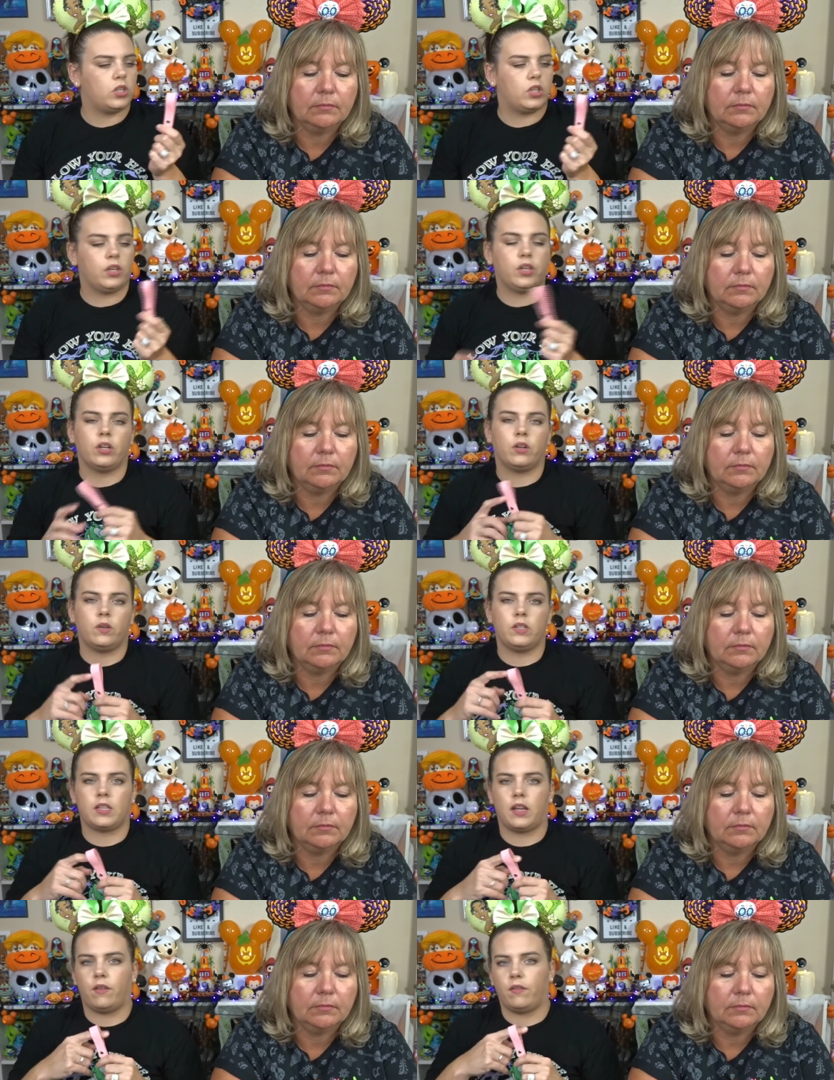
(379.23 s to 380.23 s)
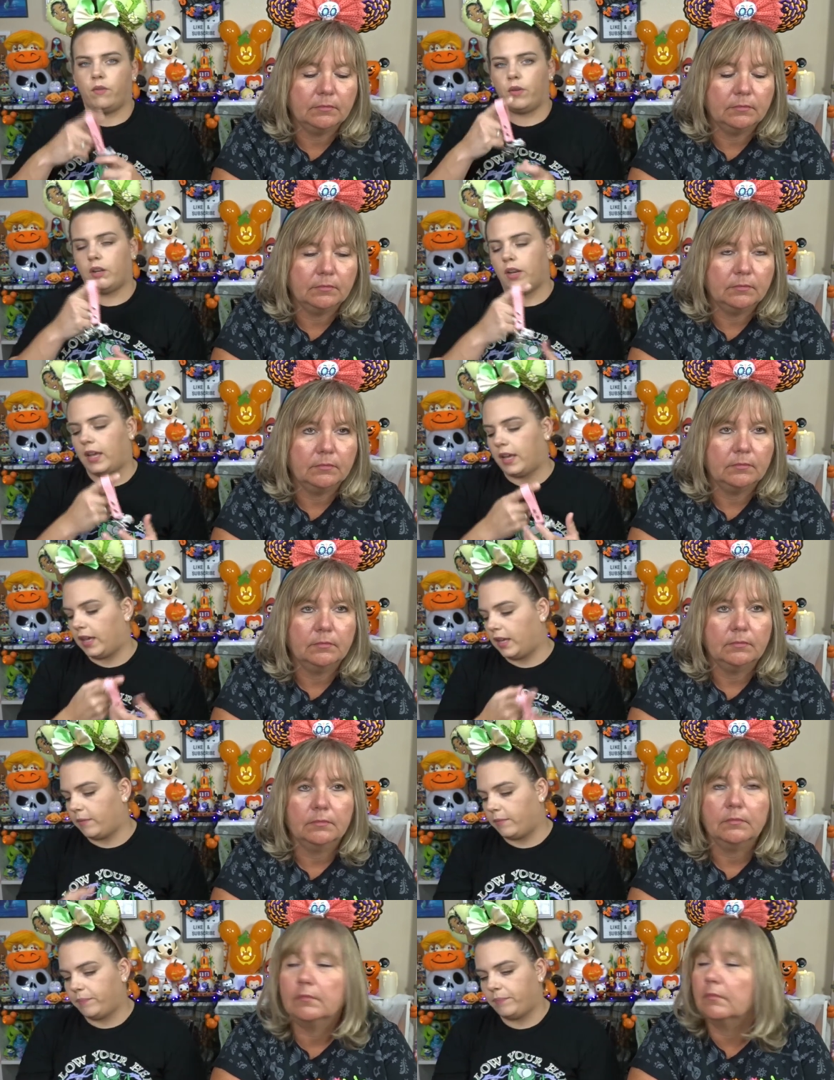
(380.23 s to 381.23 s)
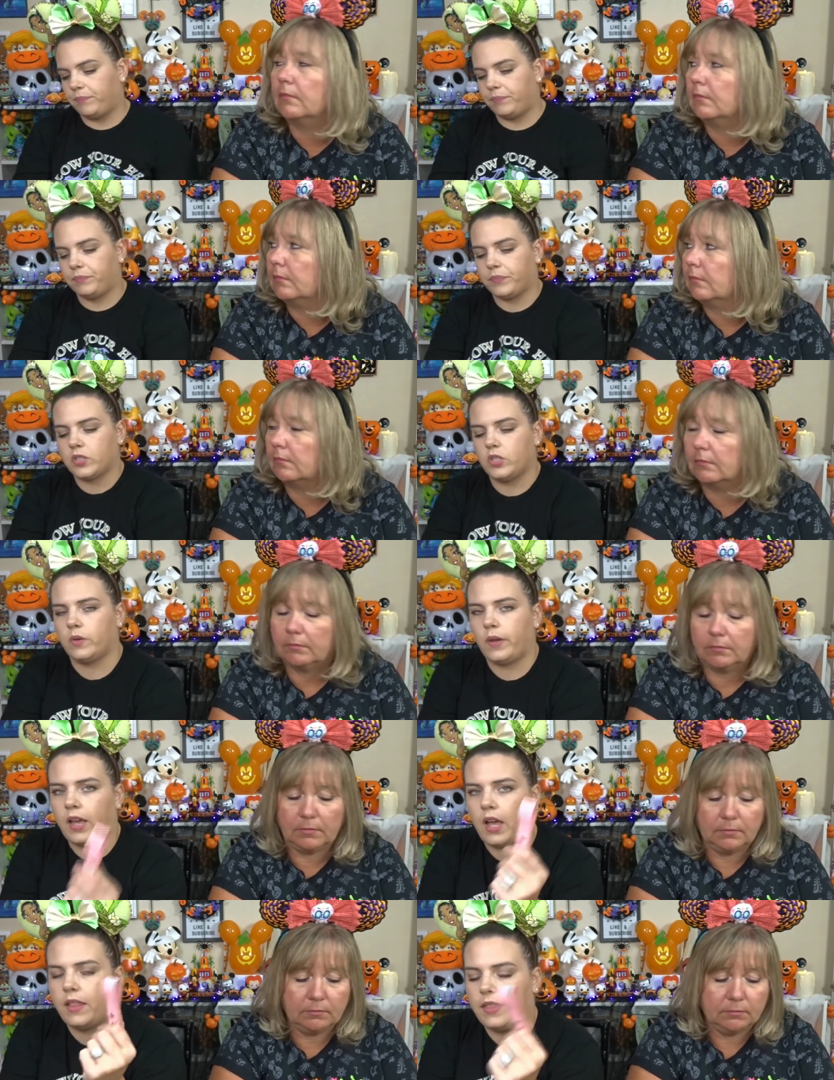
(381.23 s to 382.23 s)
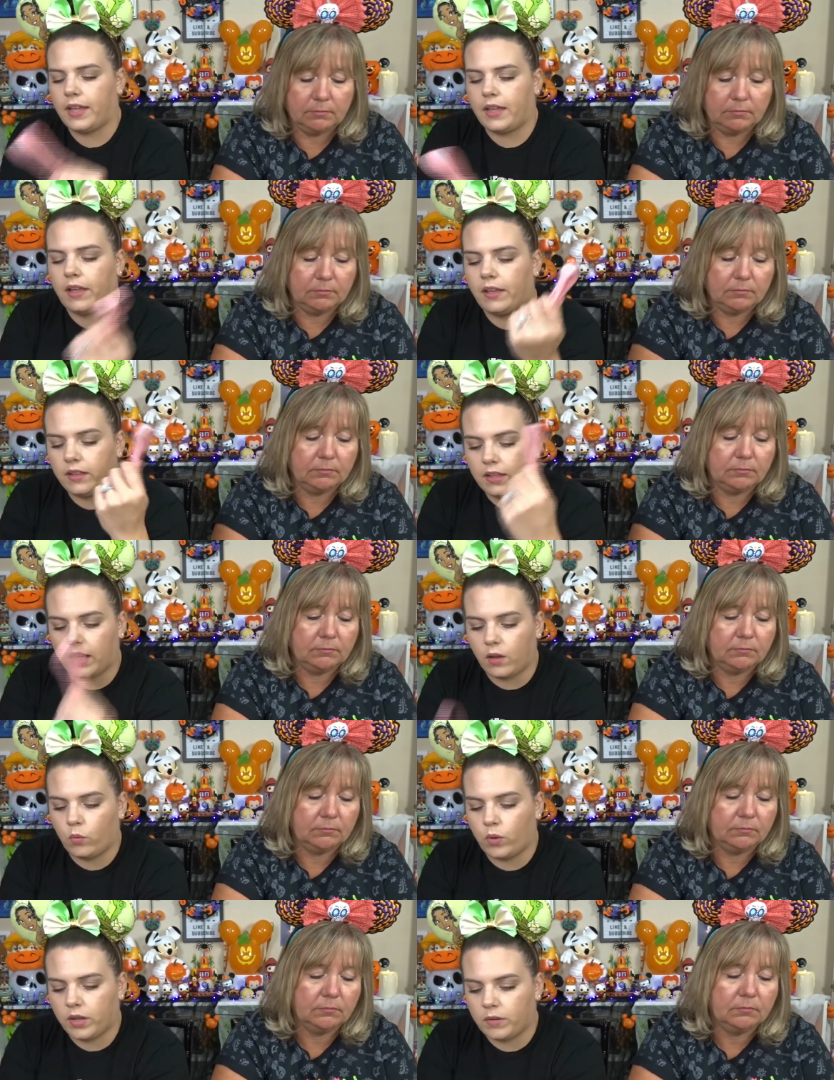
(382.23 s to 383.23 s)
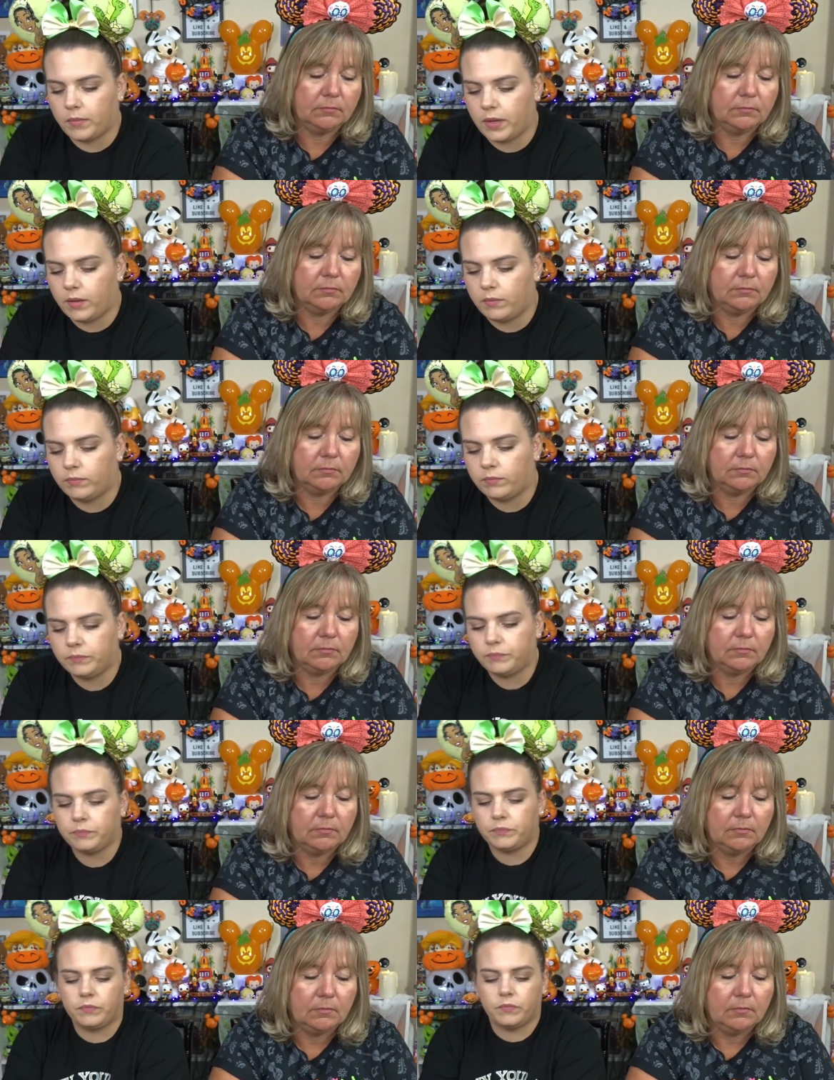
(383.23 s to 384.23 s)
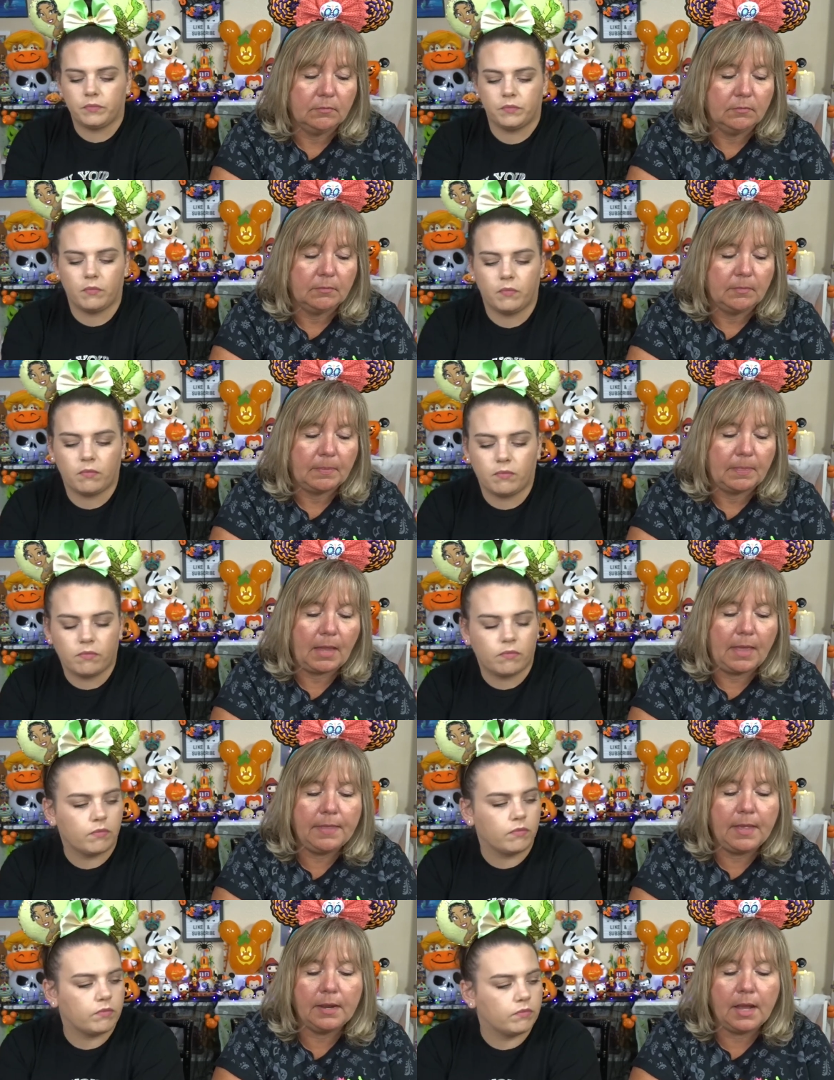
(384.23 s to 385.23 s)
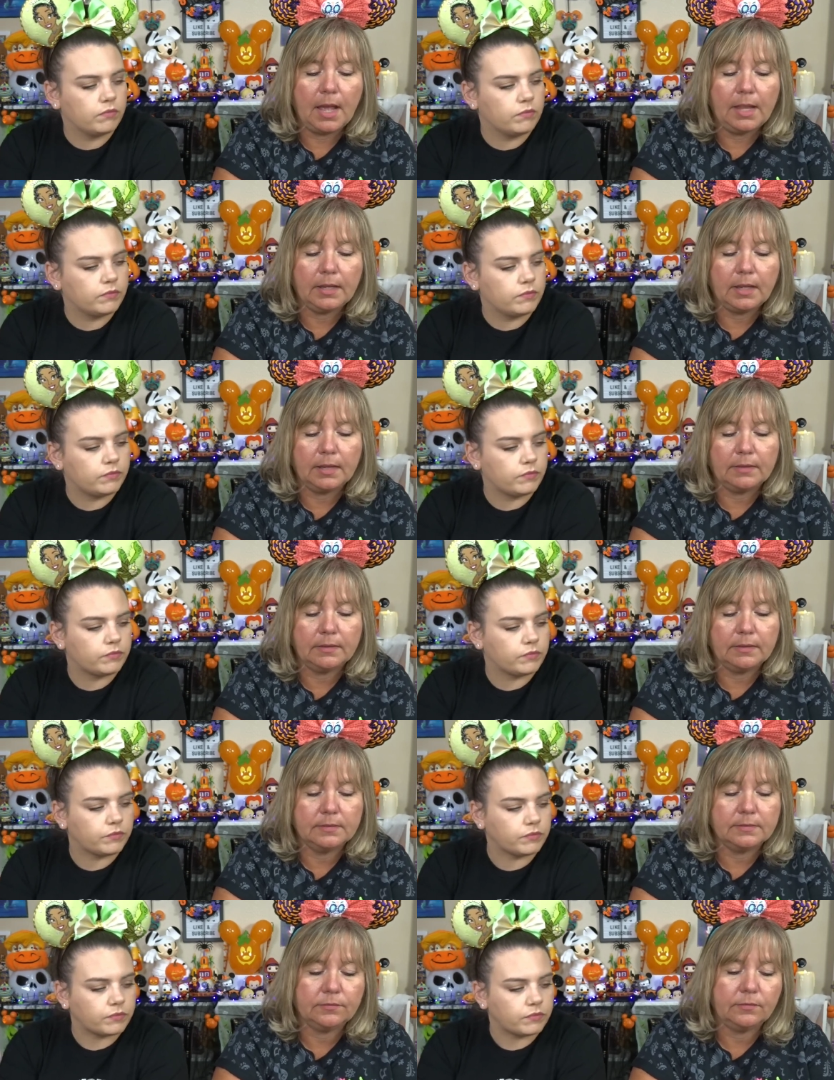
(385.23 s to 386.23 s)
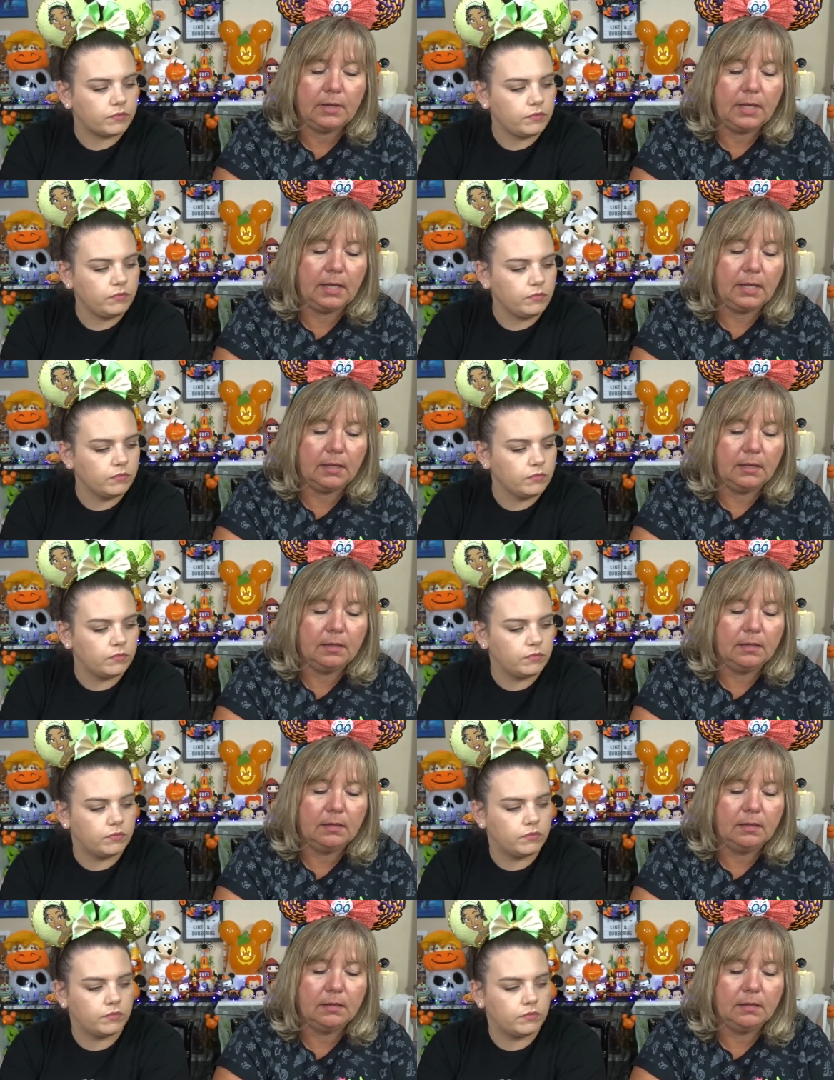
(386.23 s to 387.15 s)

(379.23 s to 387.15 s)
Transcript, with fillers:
Speaker 1: so you could always have one hanging. So I got that. I only got one, but.
Speaker 2: And then I got this ring.